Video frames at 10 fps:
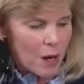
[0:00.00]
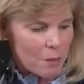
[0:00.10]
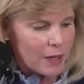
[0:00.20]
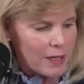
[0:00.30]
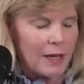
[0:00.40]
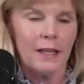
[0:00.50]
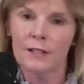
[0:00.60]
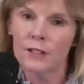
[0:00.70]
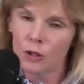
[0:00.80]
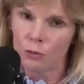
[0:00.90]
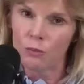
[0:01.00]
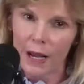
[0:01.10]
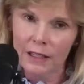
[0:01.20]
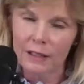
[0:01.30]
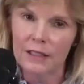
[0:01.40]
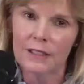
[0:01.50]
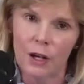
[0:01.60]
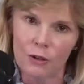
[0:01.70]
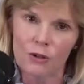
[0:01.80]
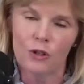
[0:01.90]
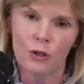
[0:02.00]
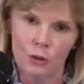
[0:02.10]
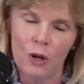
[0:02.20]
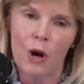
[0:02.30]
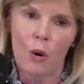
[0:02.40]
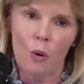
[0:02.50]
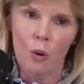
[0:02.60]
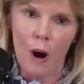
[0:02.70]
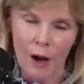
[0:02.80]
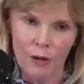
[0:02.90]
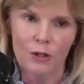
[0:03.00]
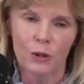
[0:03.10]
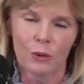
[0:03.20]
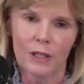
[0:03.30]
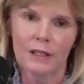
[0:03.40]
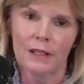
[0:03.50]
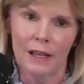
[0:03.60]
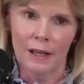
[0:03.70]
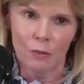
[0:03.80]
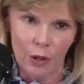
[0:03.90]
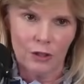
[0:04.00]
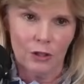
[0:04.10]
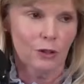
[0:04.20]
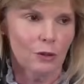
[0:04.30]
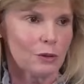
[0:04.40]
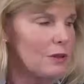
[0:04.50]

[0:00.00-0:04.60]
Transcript: but it directly tells you how to do it and what to do.